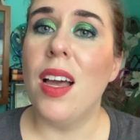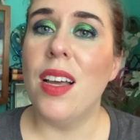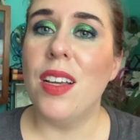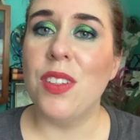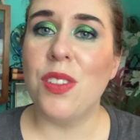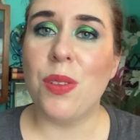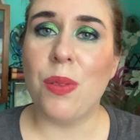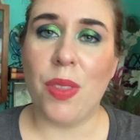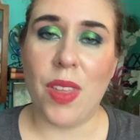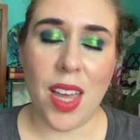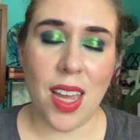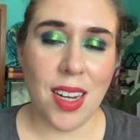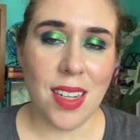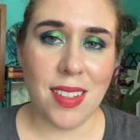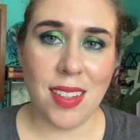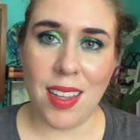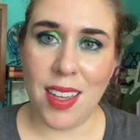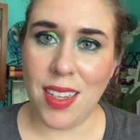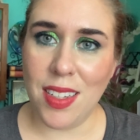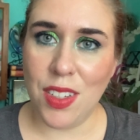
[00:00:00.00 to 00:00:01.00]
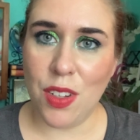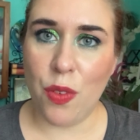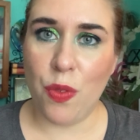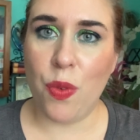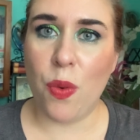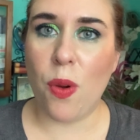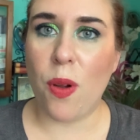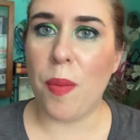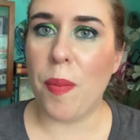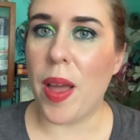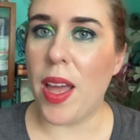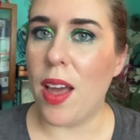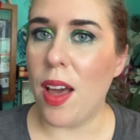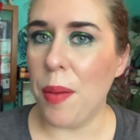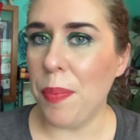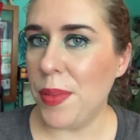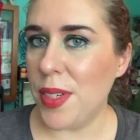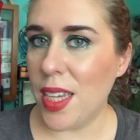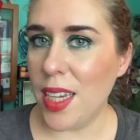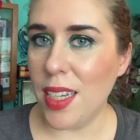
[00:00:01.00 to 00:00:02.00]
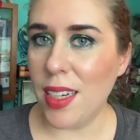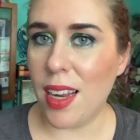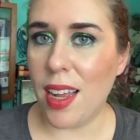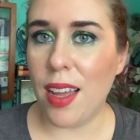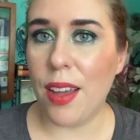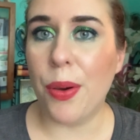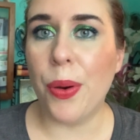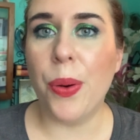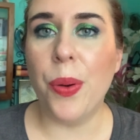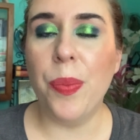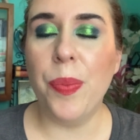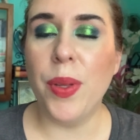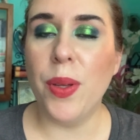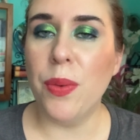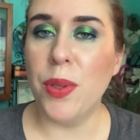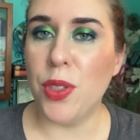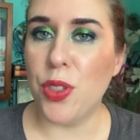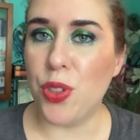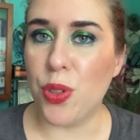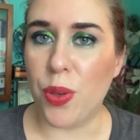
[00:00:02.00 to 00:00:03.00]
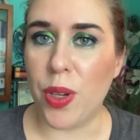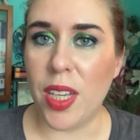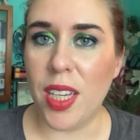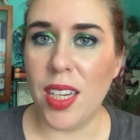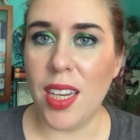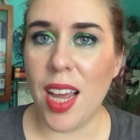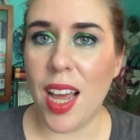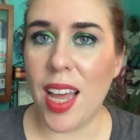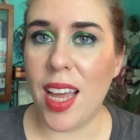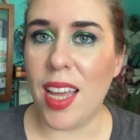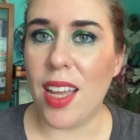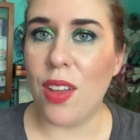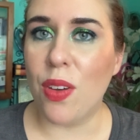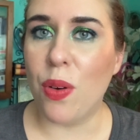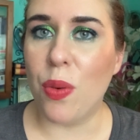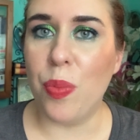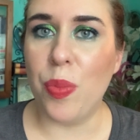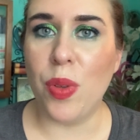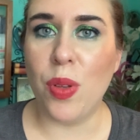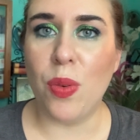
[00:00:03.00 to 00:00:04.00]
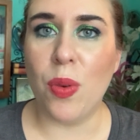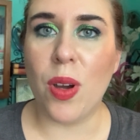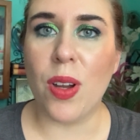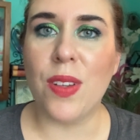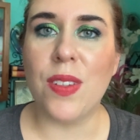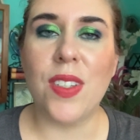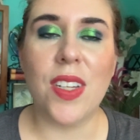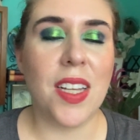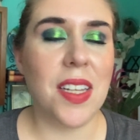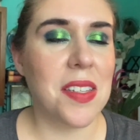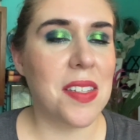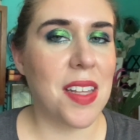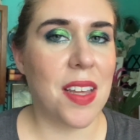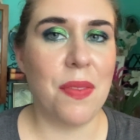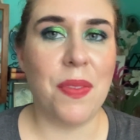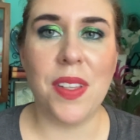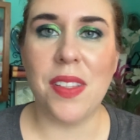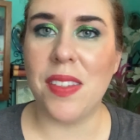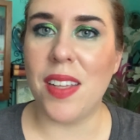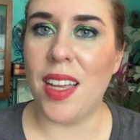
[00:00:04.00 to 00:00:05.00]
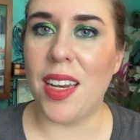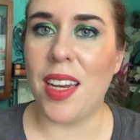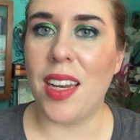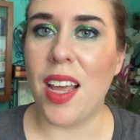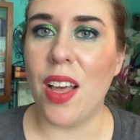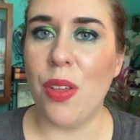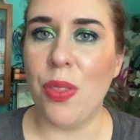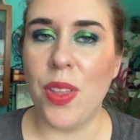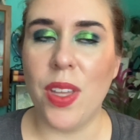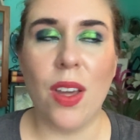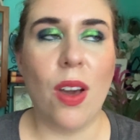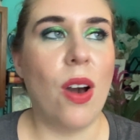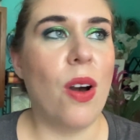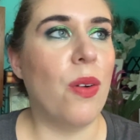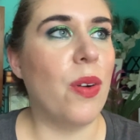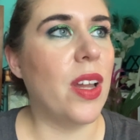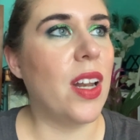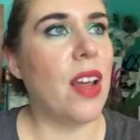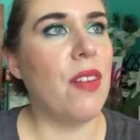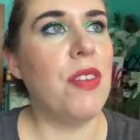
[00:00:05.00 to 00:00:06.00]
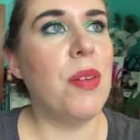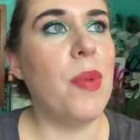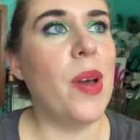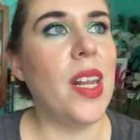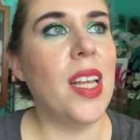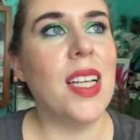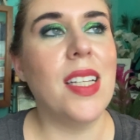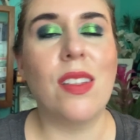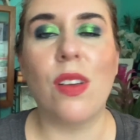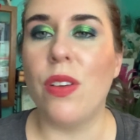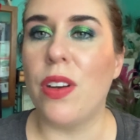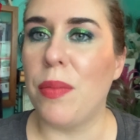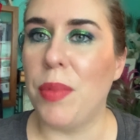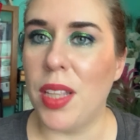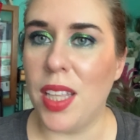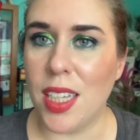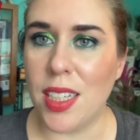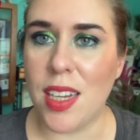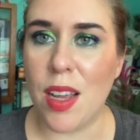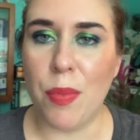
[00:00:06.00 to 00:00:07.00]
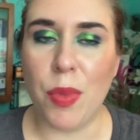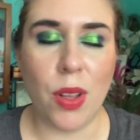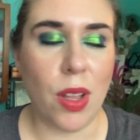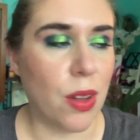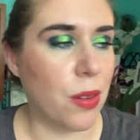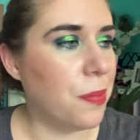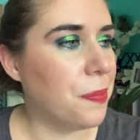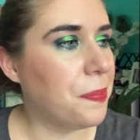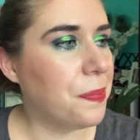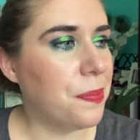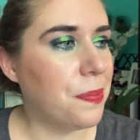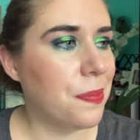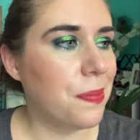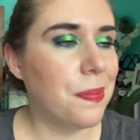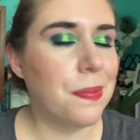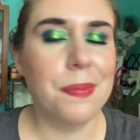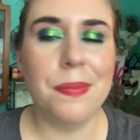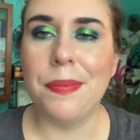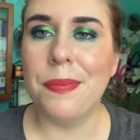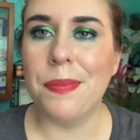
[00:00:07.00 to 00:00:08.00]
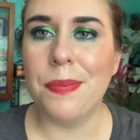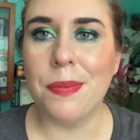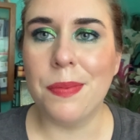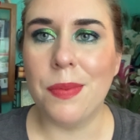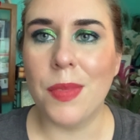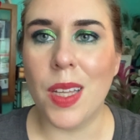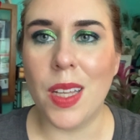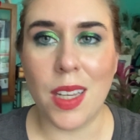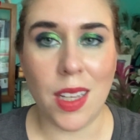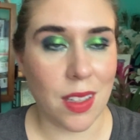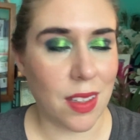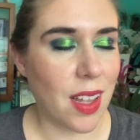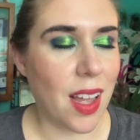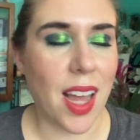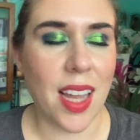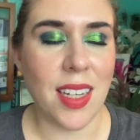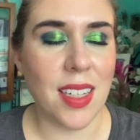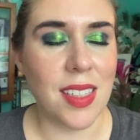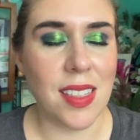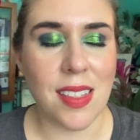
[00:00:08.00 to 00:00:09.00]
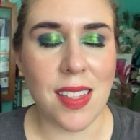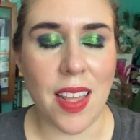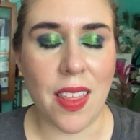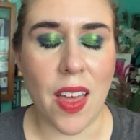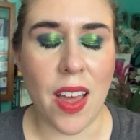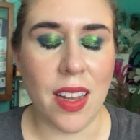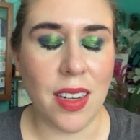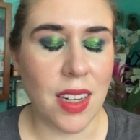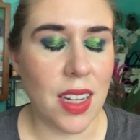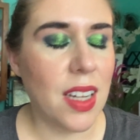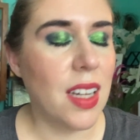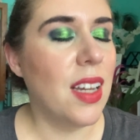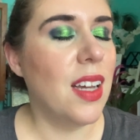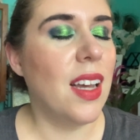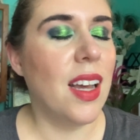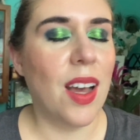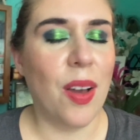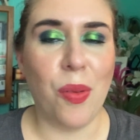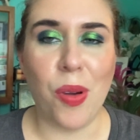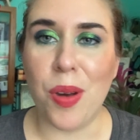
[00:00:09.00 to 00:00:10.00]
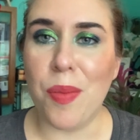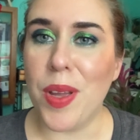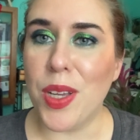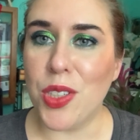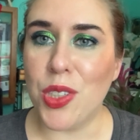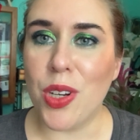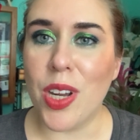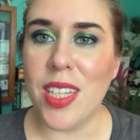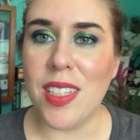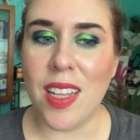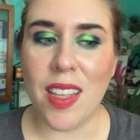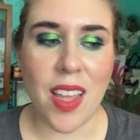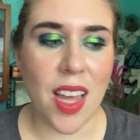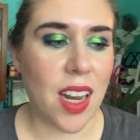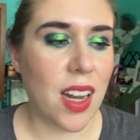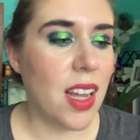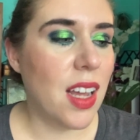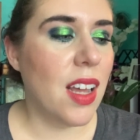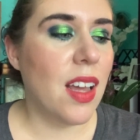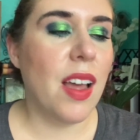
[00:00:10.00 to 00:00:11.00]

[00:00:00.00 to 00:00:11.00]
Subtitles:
So that is it for my update. I hope you enjoyed. I hope you are staying safe and sane and healthy. Oh, and everybody is going to be linked down below. I didn't say that. I want to make sure I say that.